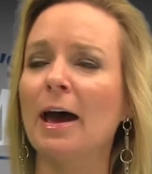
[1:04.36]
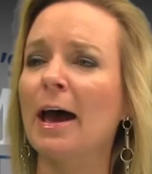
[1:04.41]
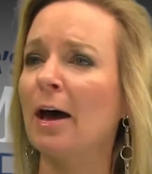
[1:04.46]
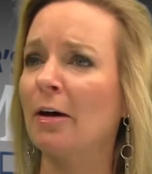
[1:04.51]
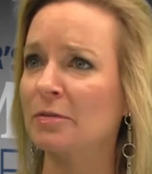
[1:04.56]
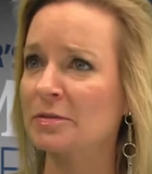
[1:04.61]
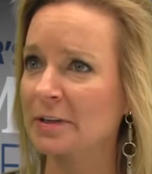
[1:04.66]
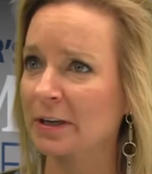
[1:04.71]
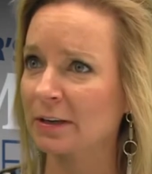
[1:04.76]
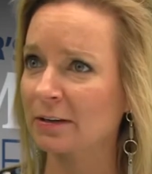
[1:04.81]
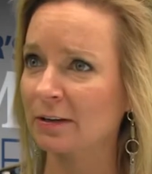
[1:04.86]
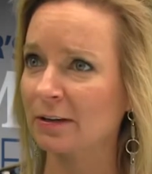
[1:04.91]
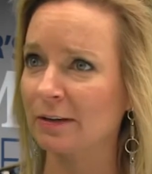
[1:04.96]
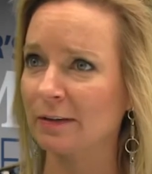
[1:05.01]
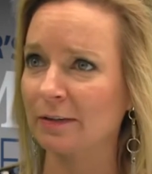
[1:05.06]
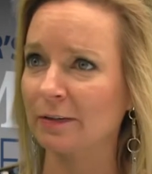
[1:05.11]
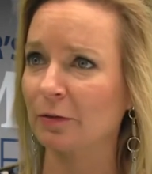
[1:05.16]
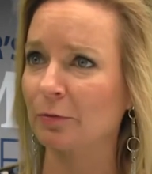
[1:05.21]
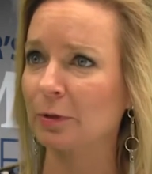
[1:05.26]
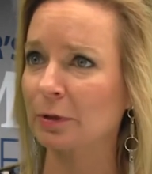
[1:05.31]
housing
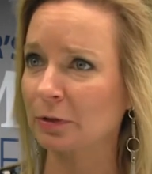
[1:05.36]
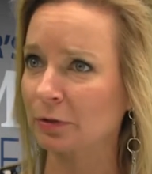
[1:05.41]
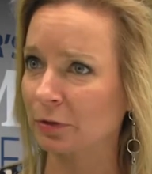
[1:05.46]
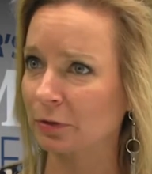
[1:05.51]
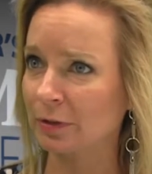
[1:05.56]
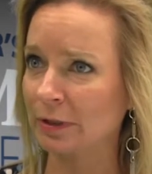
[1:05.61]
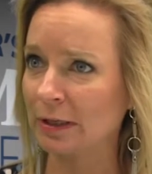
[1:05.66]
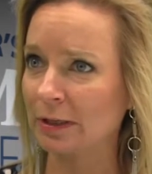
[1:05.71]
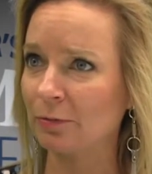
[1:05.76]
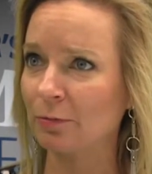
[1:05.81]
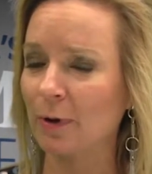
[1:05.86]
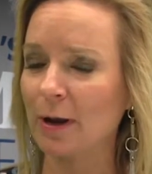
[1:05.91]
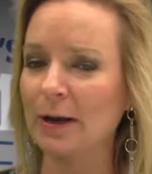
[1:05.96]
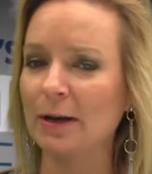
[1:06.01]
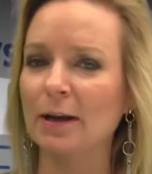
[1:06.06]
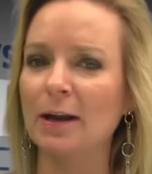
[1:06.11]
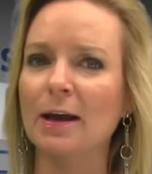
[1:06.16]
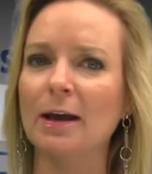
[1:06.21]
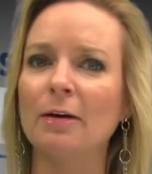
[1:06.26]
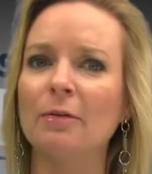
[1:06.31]
is a critical need right
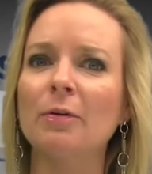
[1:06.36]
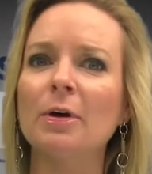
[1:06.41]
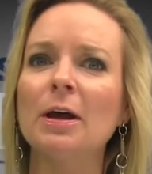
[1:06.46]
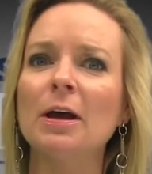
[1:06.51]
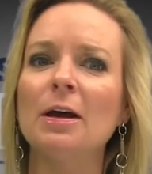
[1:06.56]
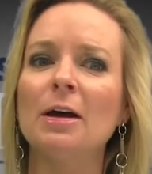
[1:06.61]
now.